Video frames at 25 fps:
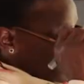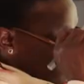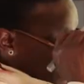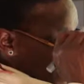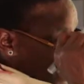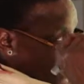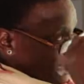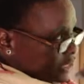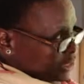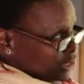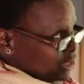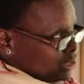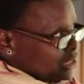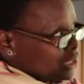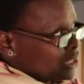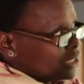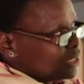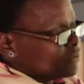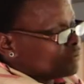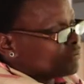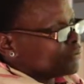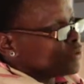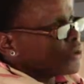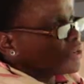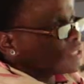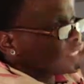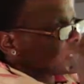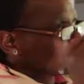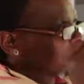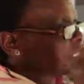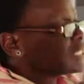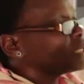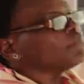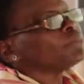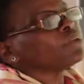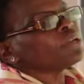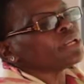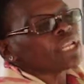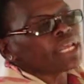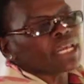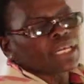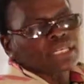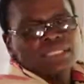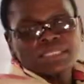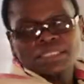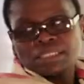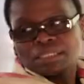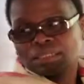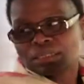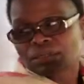achieve or
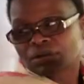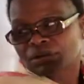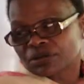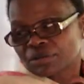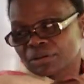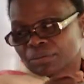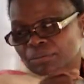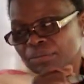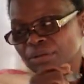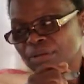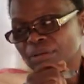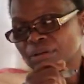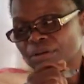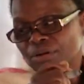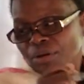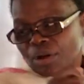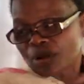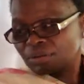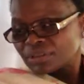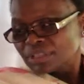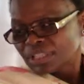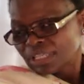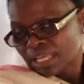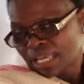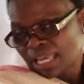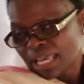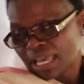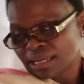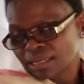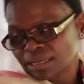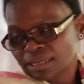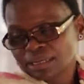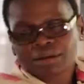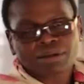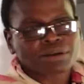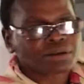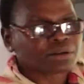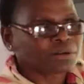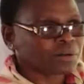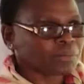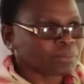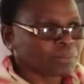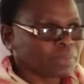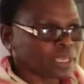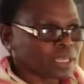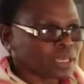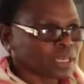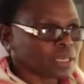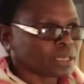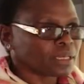stimulate economic growth and
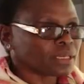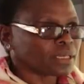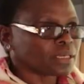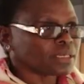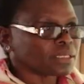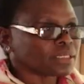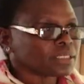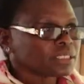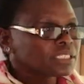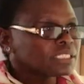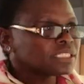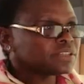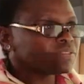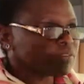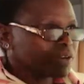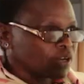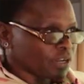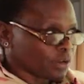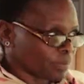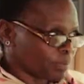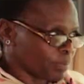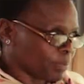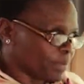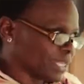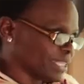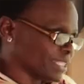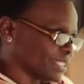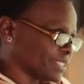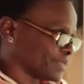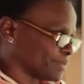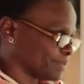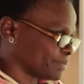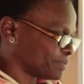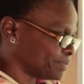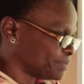economic development.